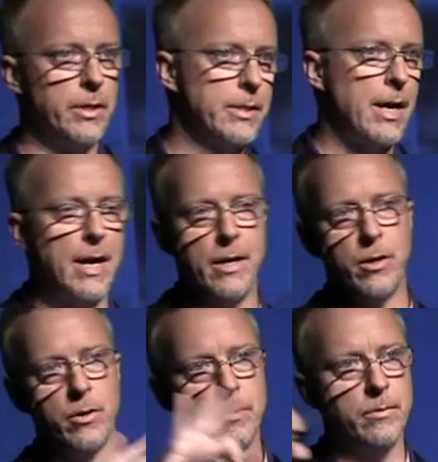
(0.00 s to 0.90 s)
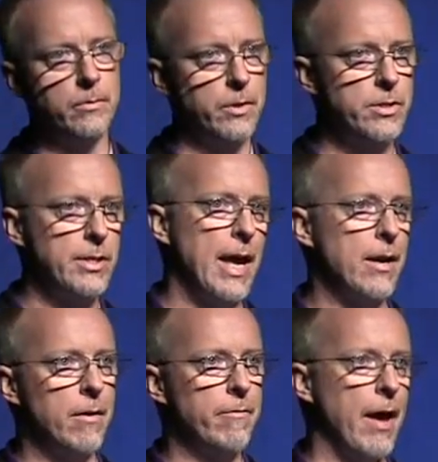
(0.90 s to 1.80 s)
entire set
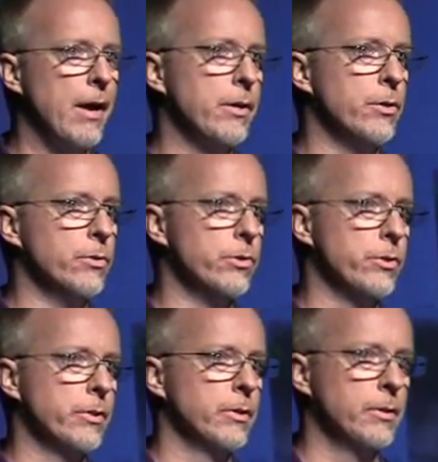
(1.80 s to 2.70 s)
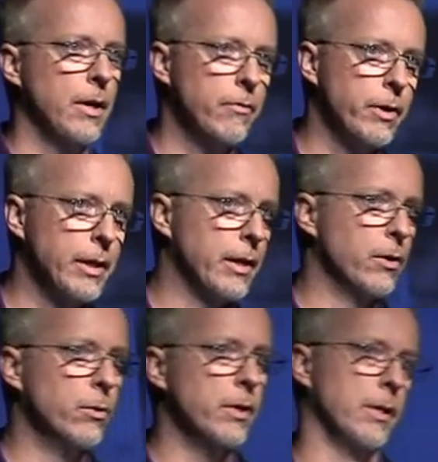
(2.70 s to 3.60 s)
of values hovering like an
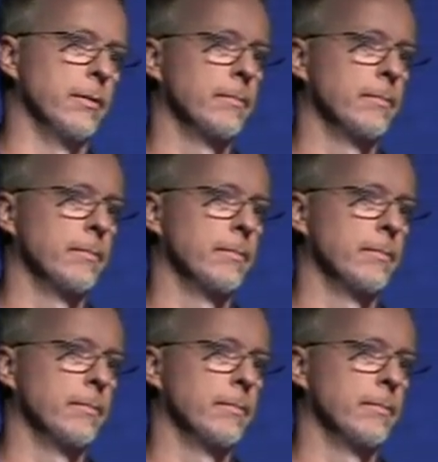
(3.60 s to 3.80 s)
aura.